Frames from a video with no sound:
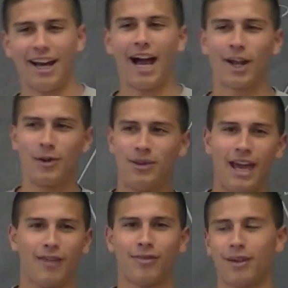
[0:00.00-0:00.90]
I go
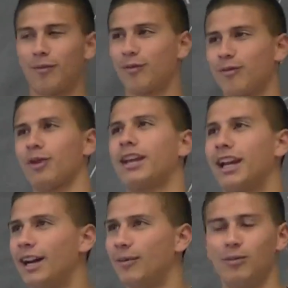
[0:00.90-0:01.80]
deaf. I'm freaking
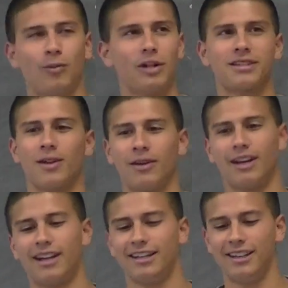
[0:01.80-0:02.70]
out. What's going
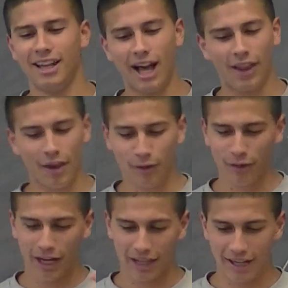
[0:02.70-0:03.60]
on? I'll never
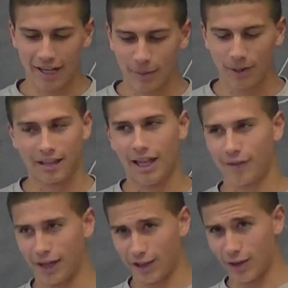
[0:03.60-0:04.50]
forget, I lined up on the
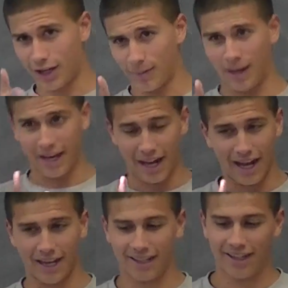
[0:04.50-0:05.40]
left, and I look at my
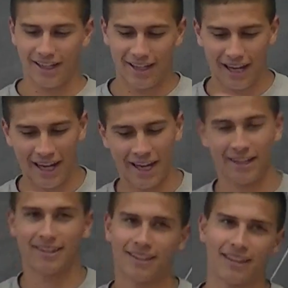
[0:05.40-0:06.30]
guy,
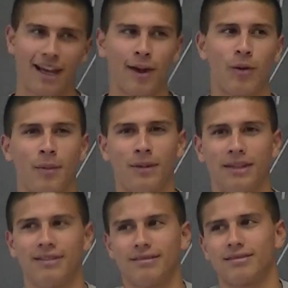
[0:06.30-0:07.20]
and I don't want
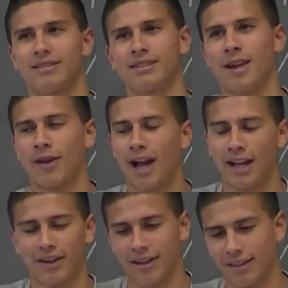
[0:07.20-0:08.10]
to sound
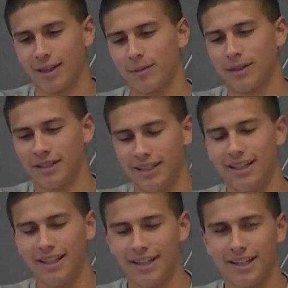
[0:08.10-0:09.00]
cocky or anything, but
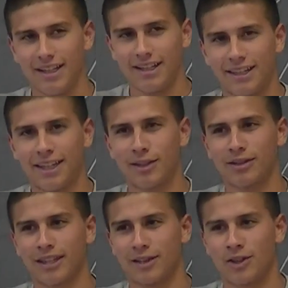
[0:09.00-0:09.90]
the kid looked
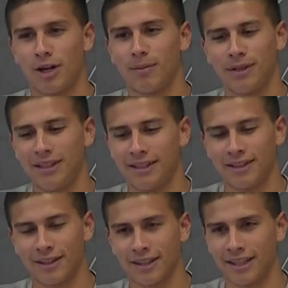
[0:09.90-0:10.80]
like a chump. He didn't
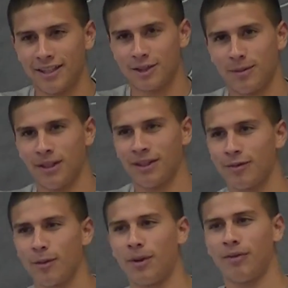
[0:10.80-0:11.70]
look like he should be on the
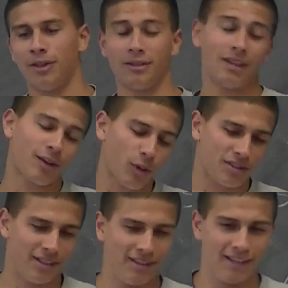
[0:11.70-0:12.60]
football field. Of course,
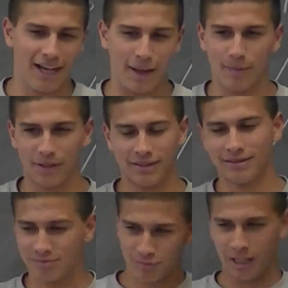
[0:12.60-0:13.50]
neither did I, but,
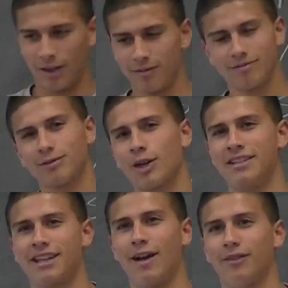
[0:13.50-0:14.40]
crazy
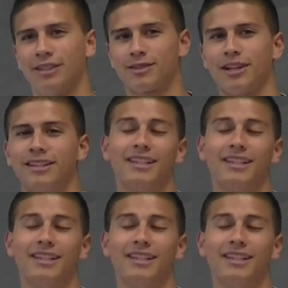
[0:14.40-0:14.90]
confidence, right?